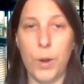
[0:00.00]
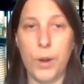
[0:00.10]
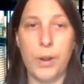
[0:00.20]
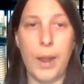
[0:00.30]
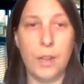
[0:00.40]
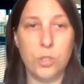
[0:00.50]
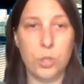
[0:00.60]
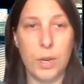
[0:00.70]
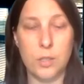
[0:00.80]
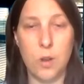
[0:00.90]
where an
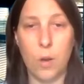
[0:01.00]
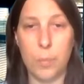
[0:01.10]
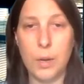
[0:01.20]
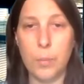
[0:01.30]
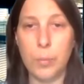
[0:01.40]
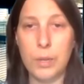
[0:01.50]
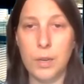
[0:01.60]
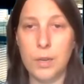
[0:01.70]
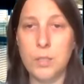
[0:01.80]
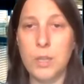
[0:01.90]
answer has not been
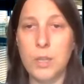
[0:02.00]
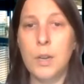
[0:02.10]
completed.